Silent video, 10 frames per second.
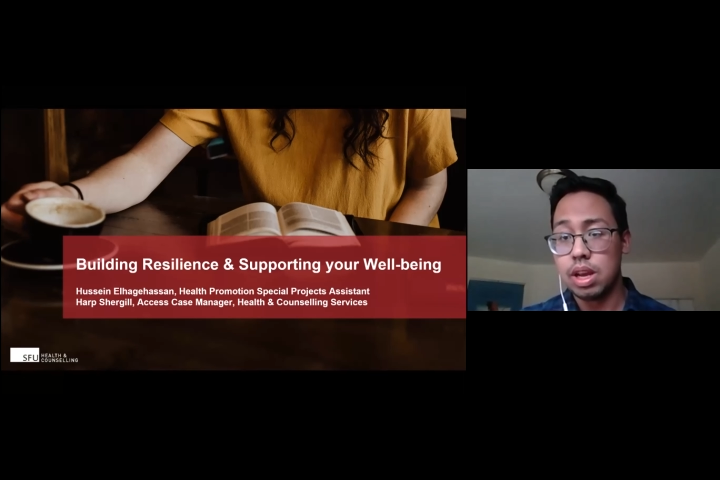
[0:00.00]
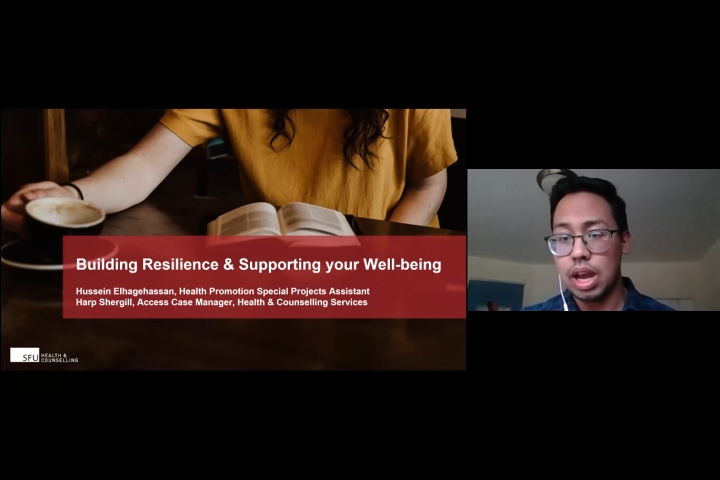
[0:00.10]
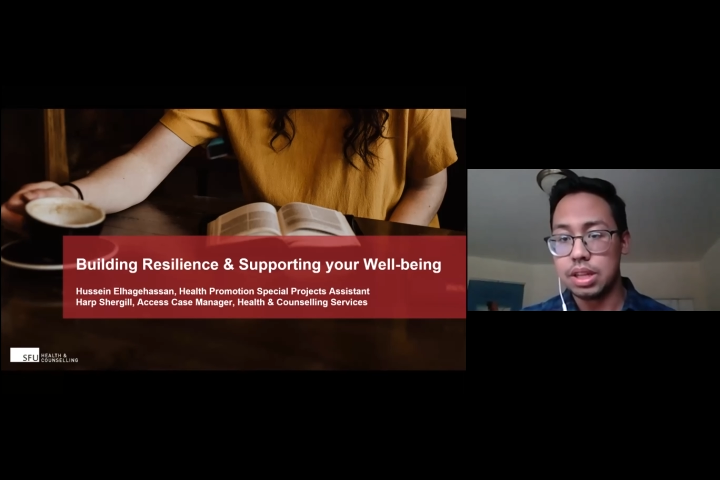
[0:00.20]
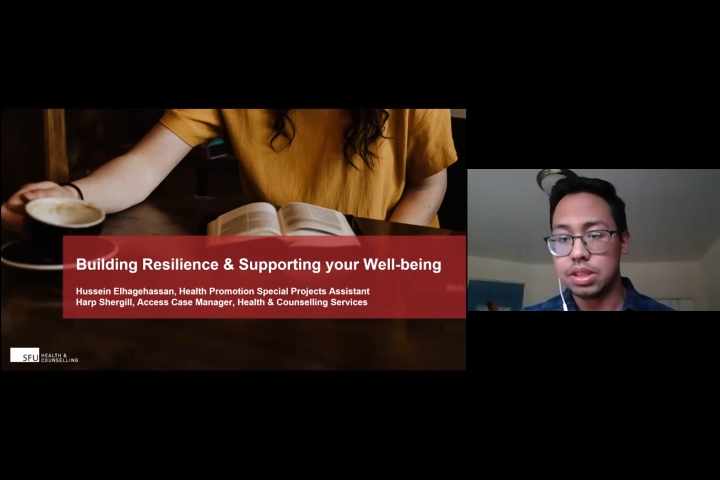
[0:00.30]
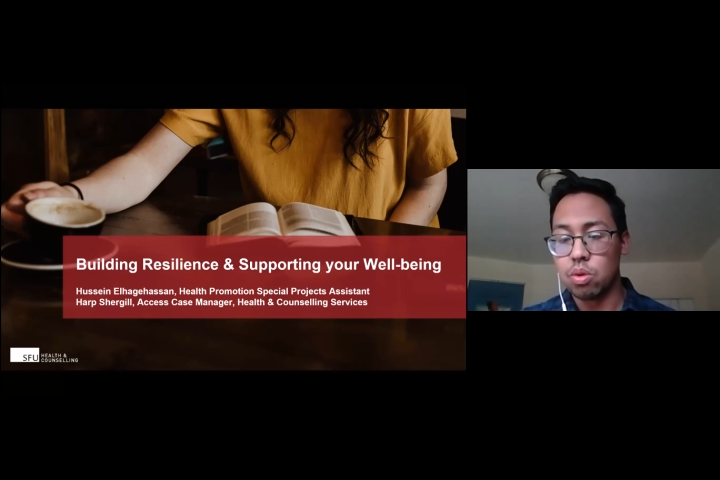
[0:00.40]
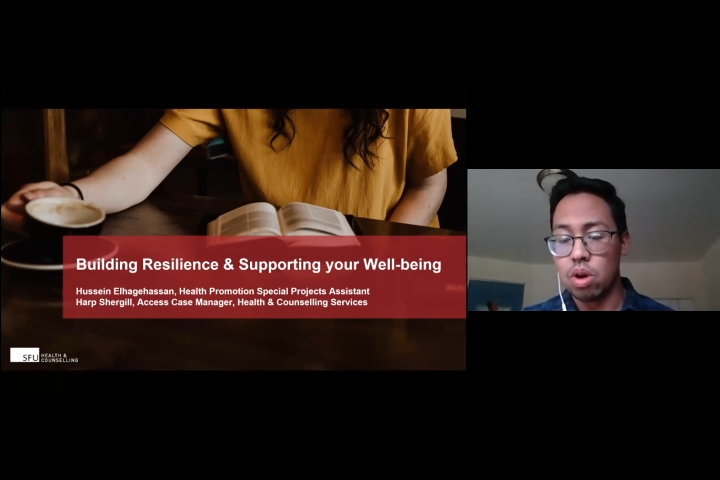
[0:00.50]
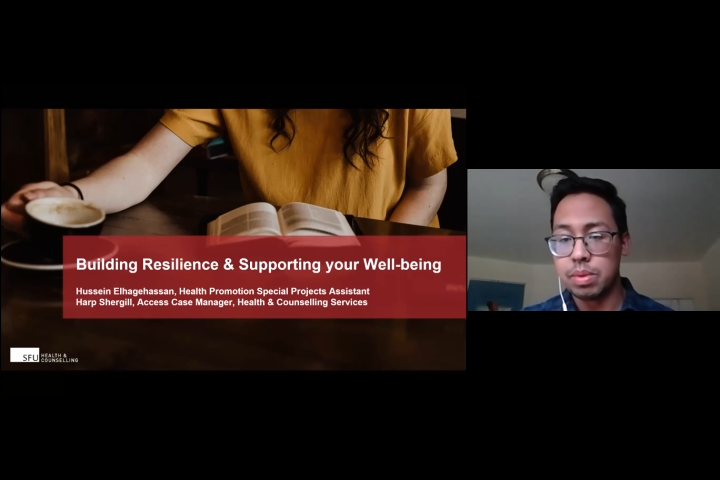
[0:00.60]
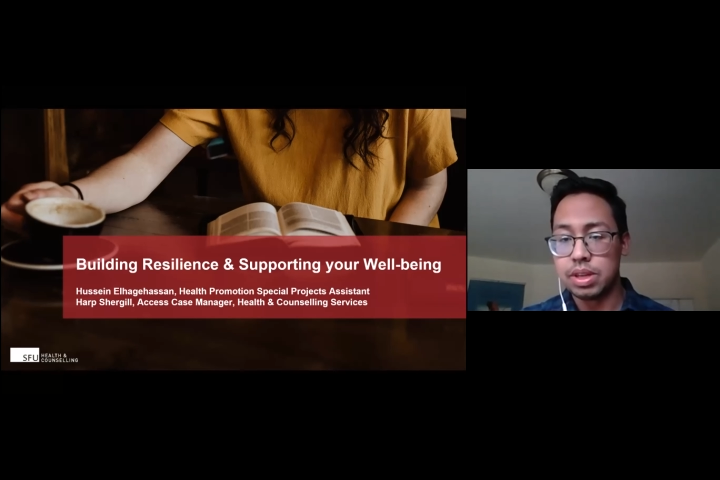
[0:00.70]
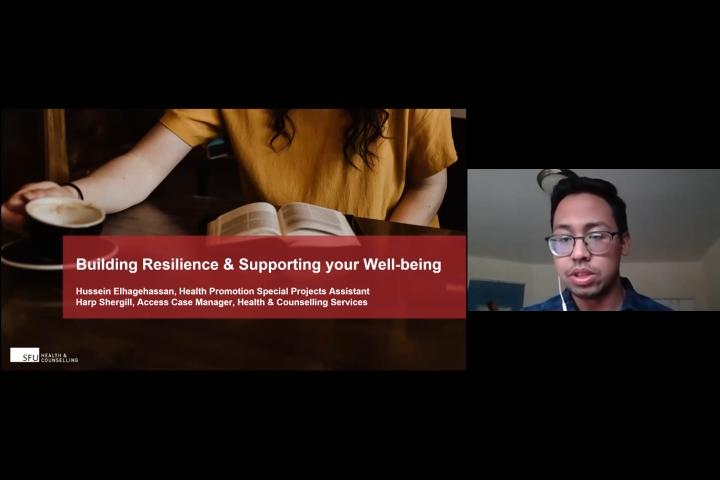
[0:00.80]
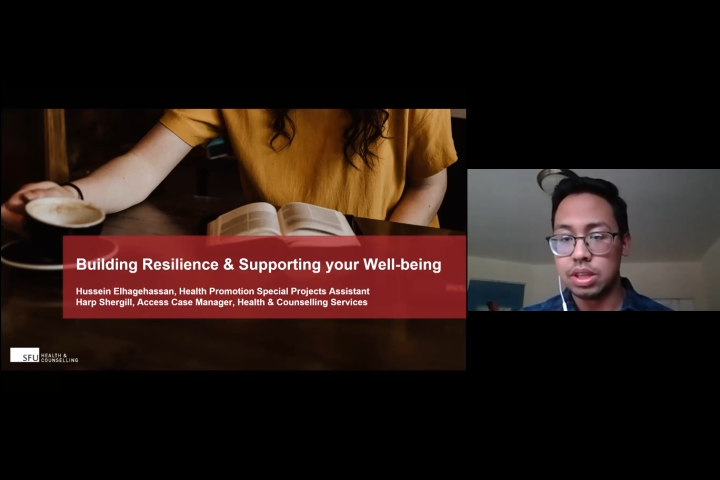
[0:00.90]
and
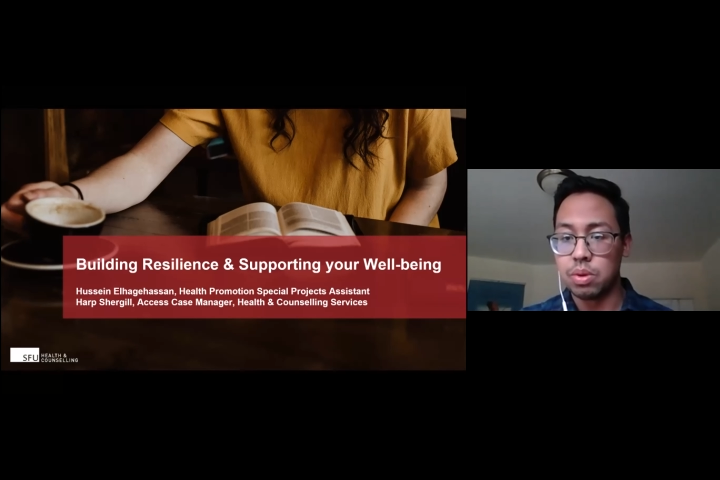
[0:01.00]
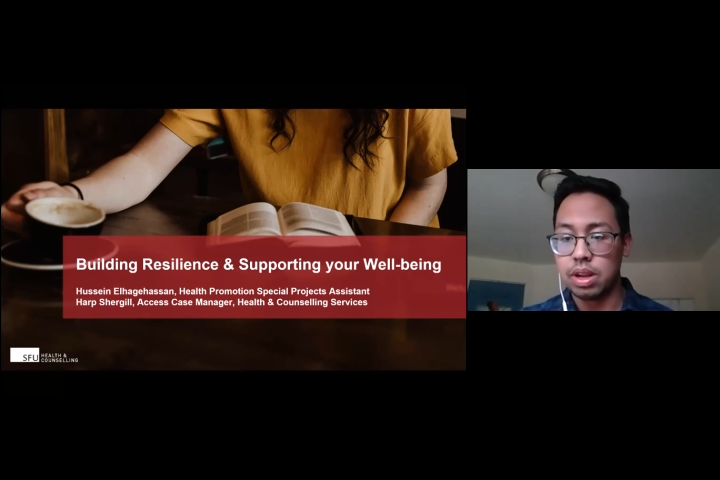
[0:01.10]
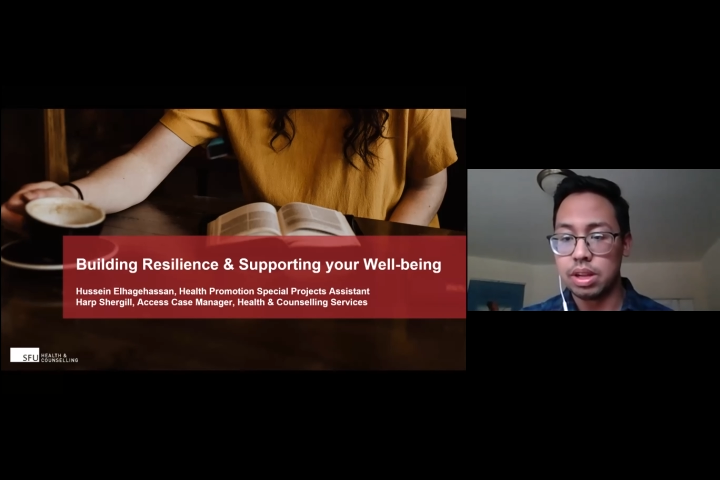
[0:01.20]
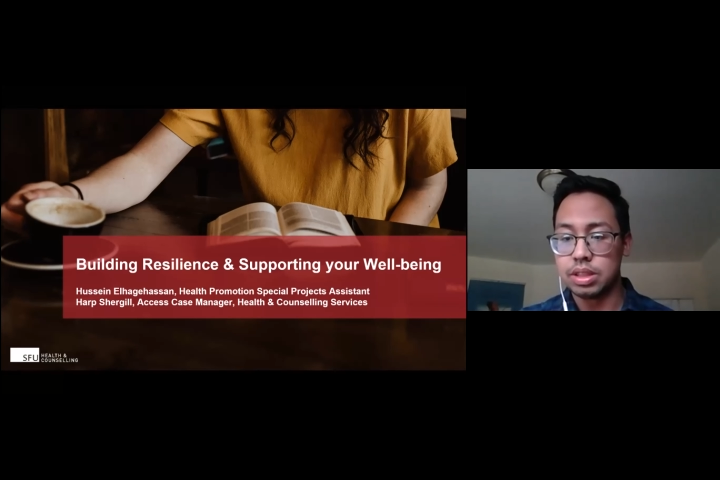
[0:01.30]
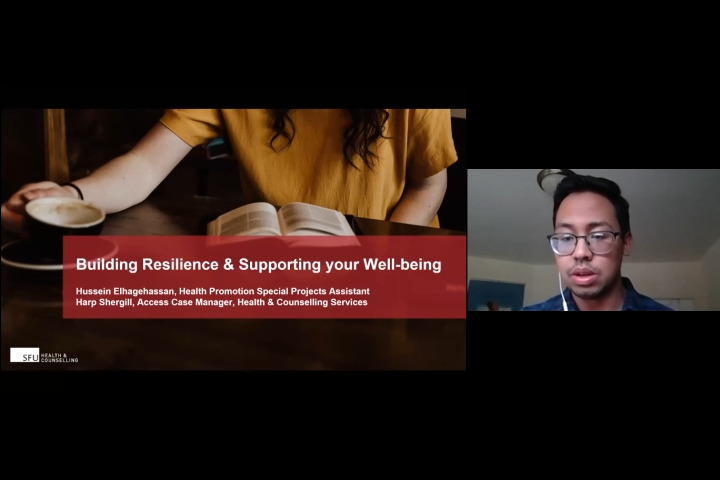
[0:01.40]
Squamish, as well as